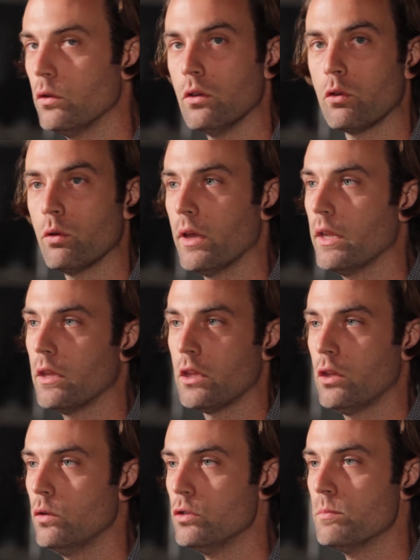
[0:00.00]
you can create a
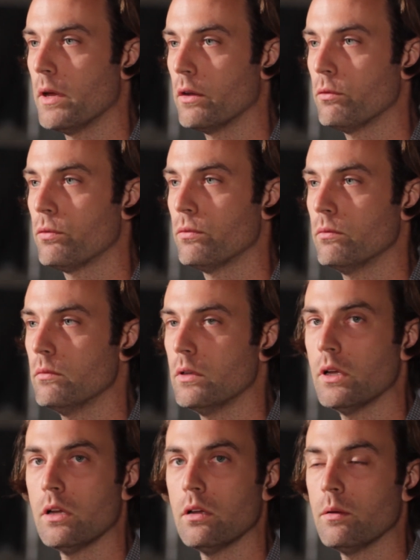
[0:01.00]
huge amount
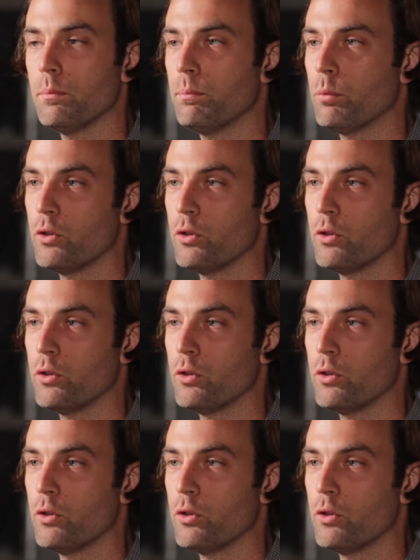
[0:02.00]
of